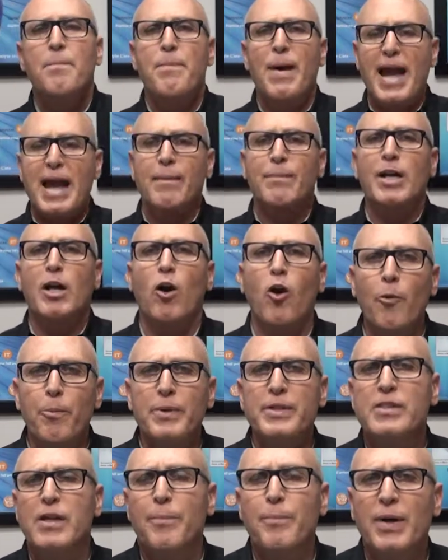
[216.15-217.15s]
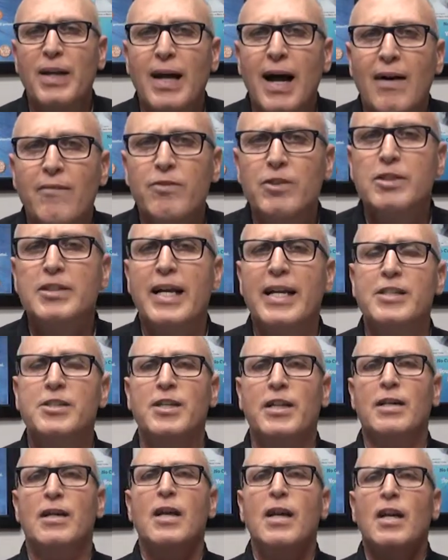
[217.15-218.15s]
Bam, it opens up a
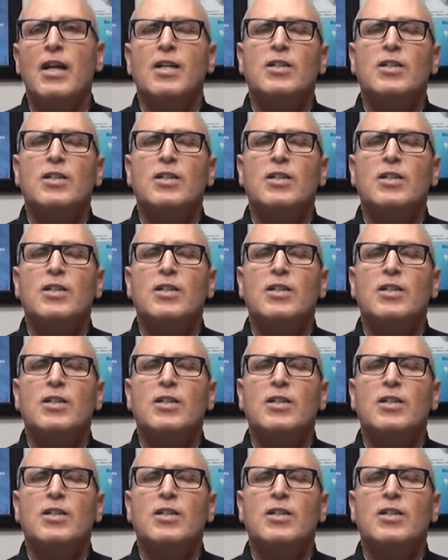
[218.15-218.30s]
conversation.